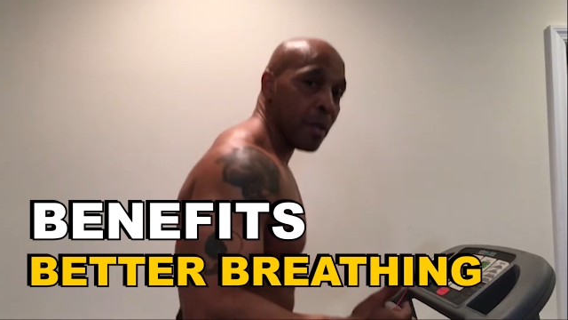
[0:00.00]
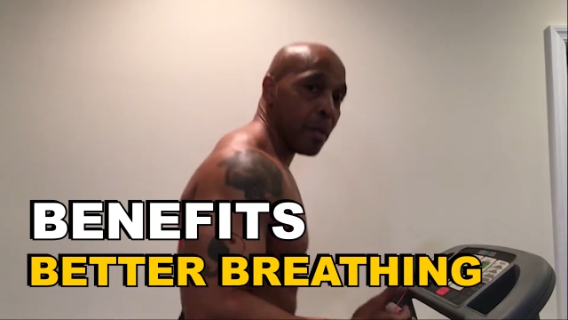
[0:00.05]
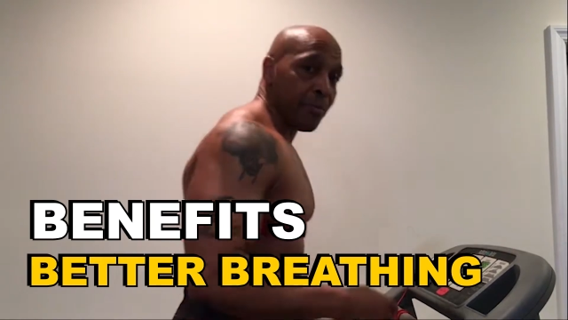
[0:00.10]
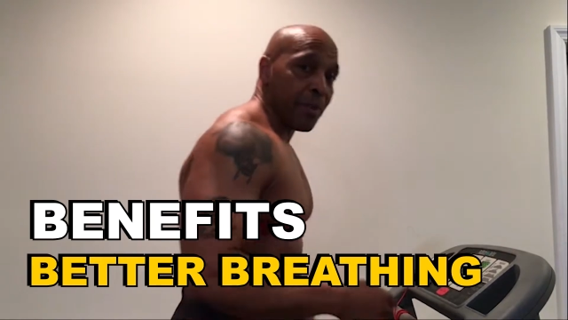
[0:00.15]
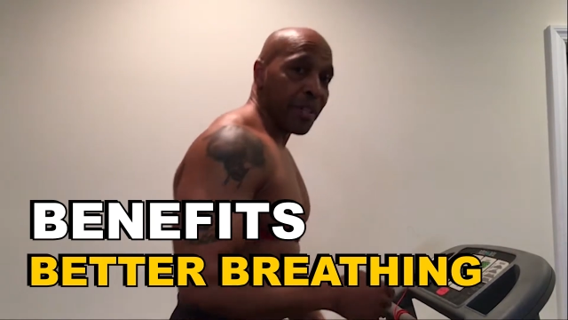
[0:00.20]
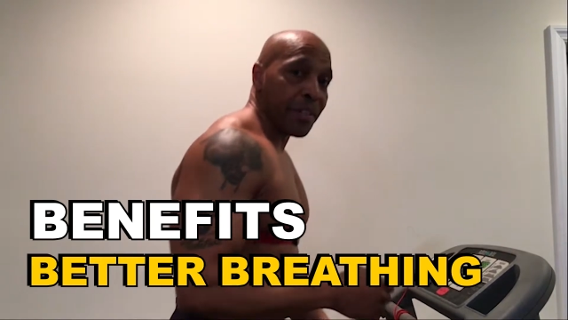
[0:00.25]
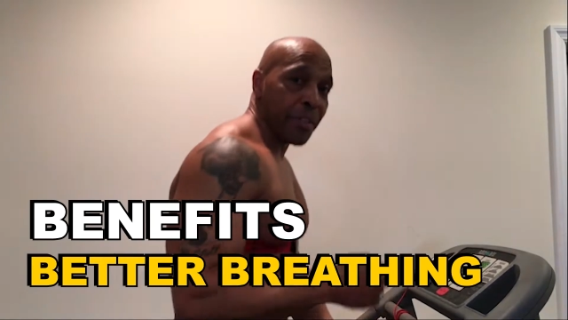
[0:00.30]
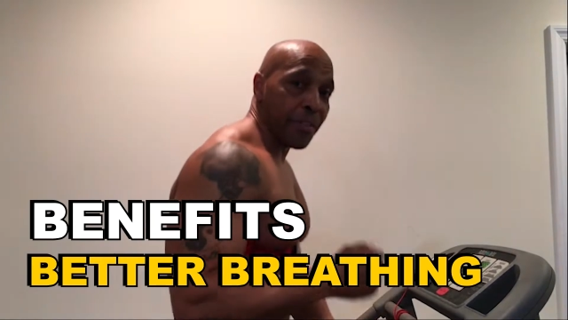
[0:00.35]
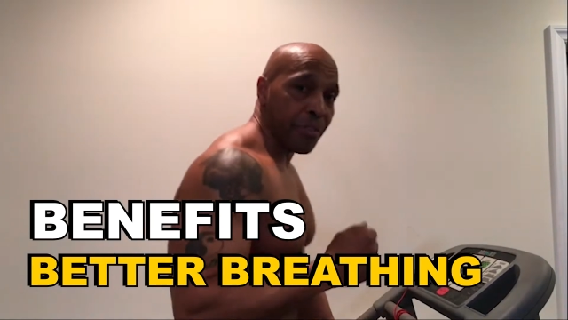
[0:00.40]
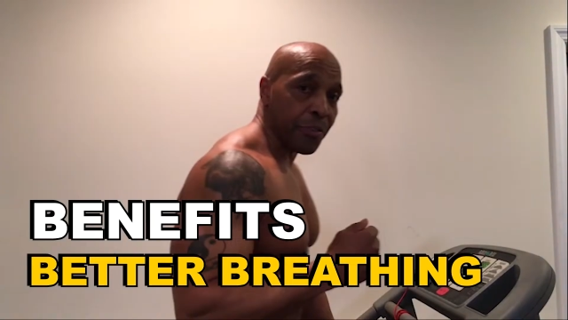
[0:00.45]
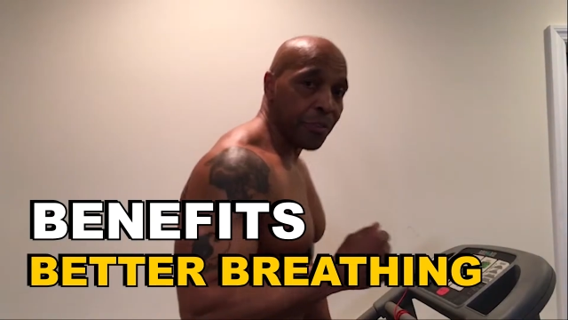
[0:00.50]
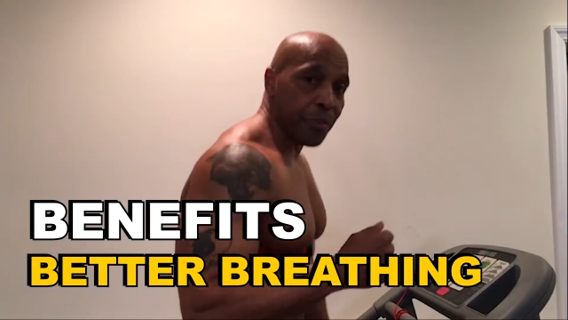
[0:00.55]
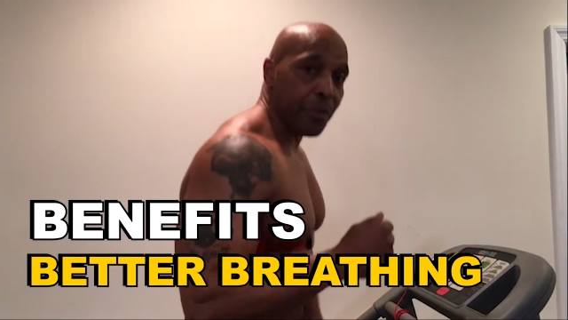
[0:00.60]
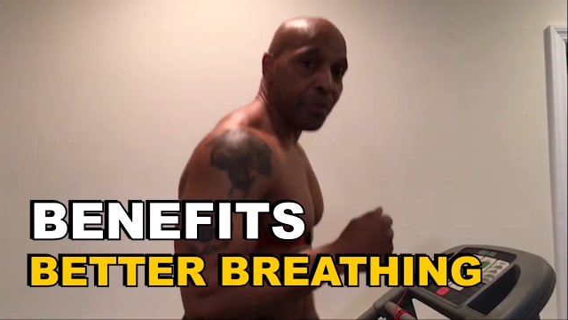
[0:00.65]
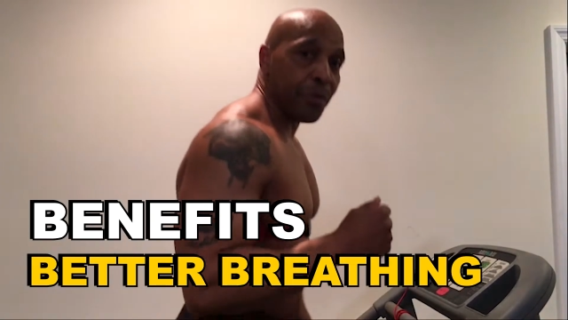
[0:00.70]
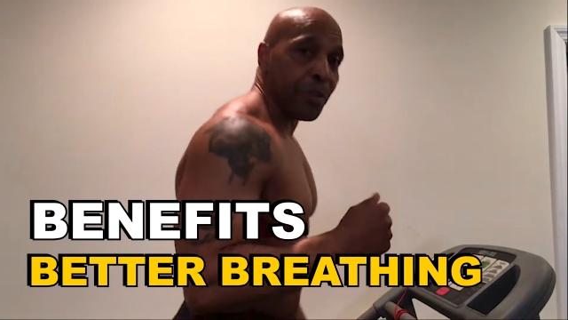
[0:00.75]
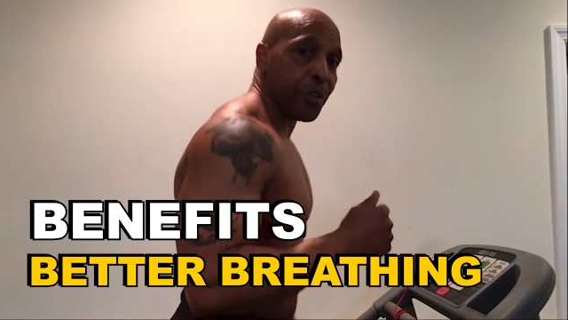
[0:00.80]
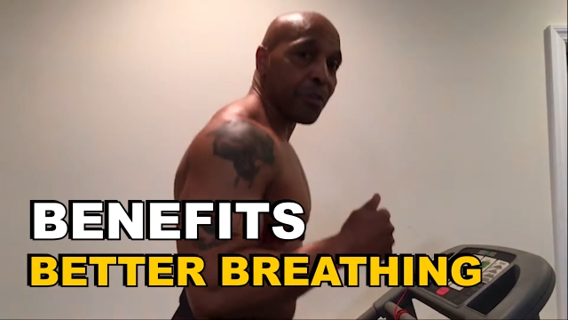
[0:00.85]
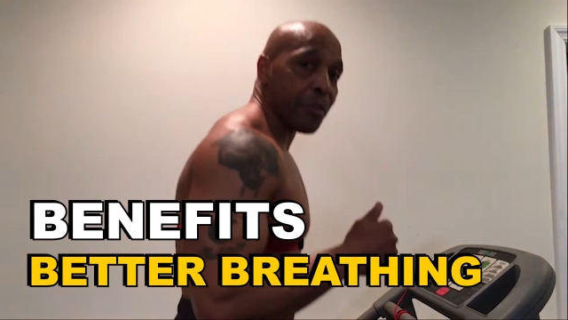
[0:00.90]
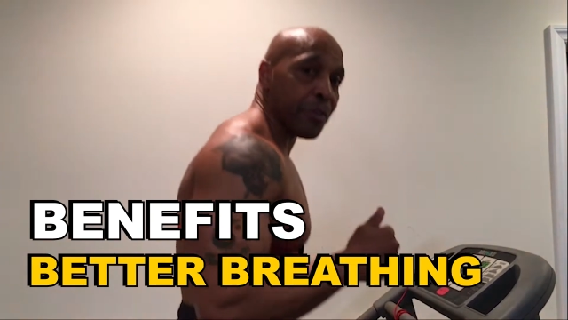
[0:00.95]
breathing
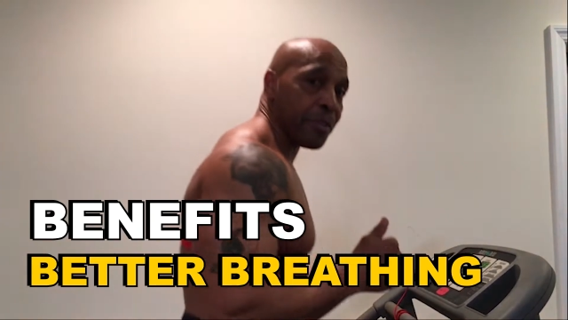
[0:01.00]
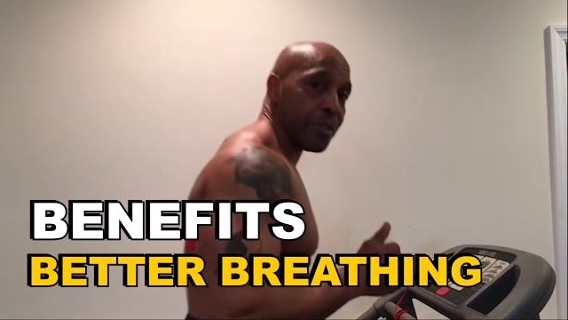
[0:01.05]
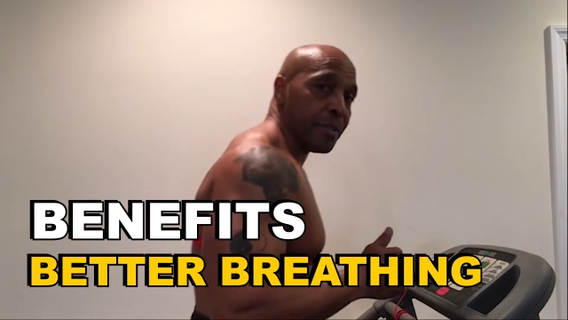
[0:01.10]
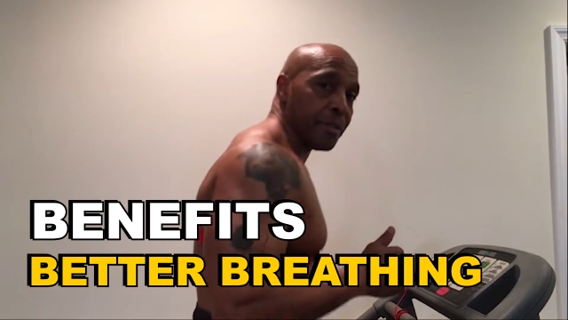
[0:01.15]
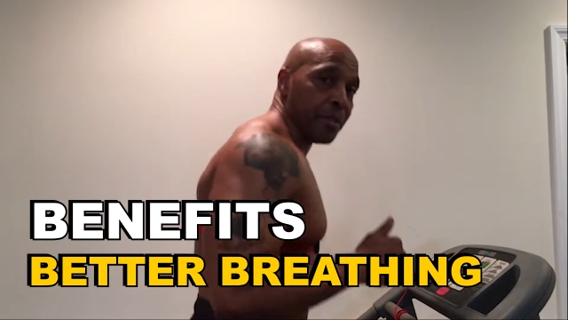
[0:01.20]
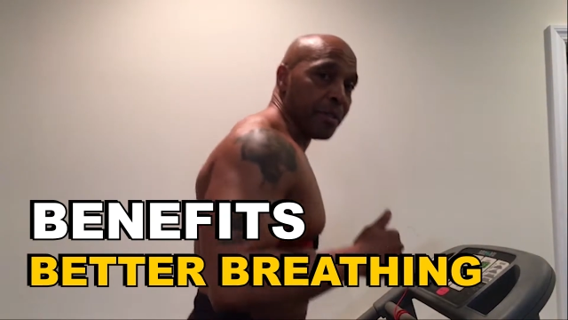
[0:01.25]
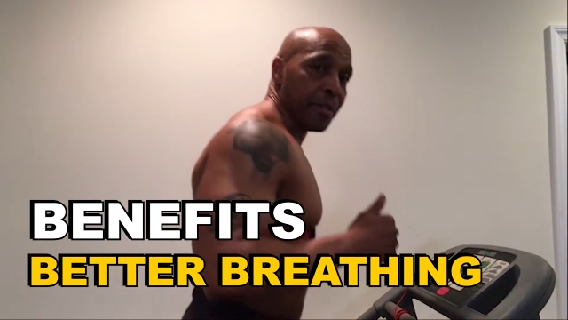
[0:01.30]
through your